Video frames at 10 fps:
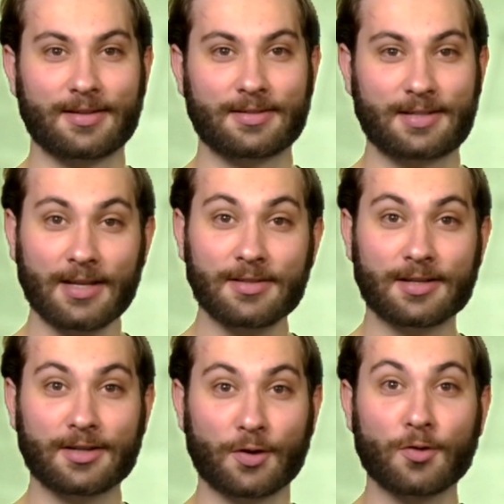Tense
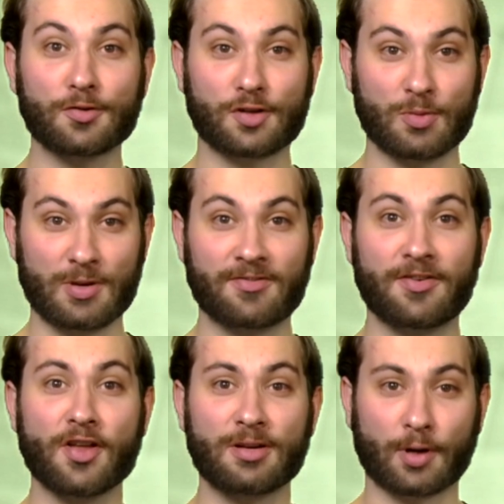can also be
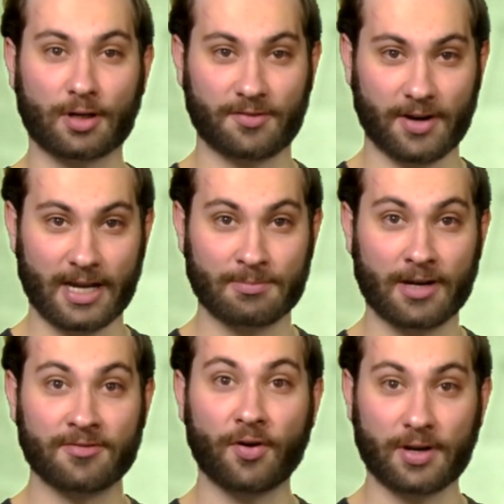further modified
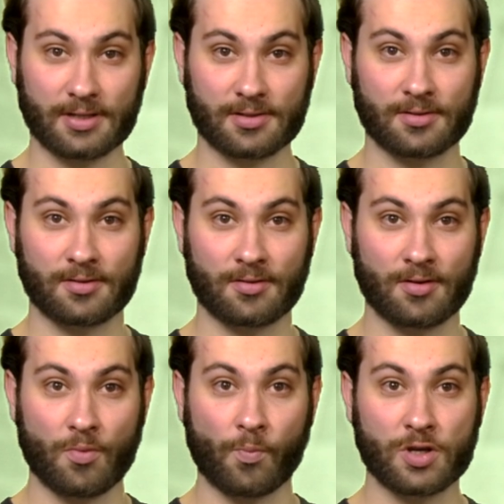by voice,
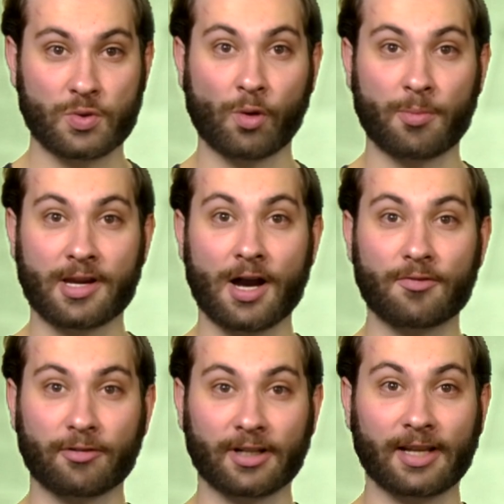which we will be
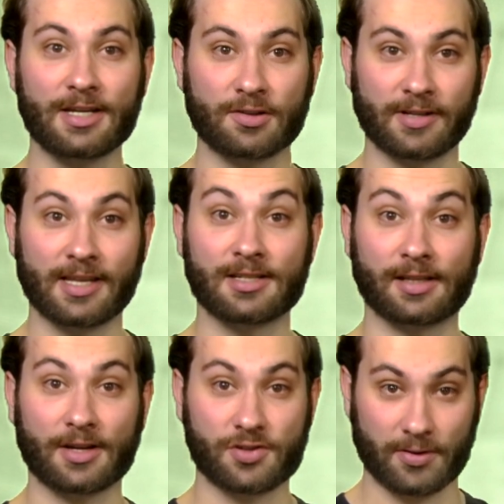covering later in this
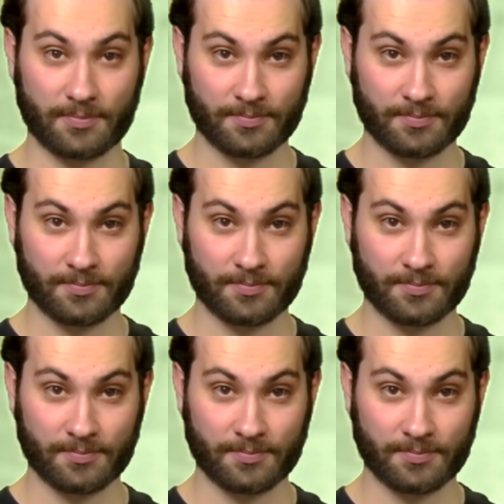lecture.